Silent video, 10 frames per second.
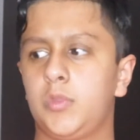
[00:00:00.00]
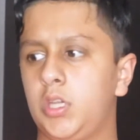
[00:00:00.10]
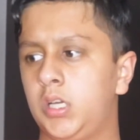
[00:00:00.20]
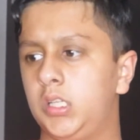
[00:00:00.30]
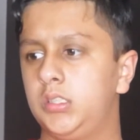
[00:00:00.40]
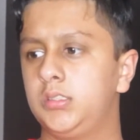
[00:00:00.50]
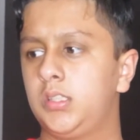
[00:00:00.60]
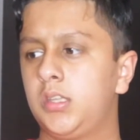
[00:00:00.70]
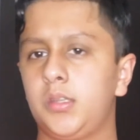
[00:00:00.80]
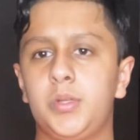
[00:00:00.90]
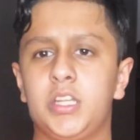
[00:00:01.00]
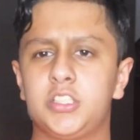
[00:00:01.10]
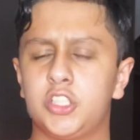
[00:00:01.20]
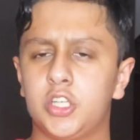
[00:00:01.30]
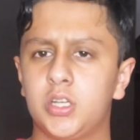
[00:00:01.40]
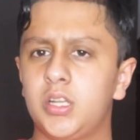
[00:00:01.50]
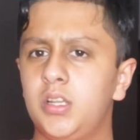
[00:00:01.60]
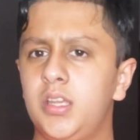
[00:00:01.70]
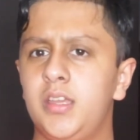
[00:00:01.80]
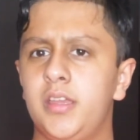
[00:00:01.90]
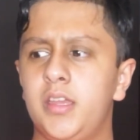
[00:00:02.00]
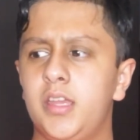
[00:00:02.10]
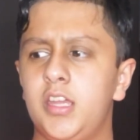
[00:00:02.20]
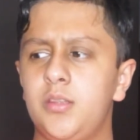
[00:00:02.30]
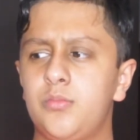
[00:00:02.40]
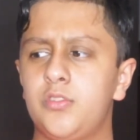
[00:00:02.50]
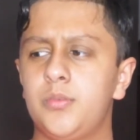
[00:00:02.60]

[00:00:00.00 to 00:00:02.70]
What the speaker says: because I'm not sure anymore,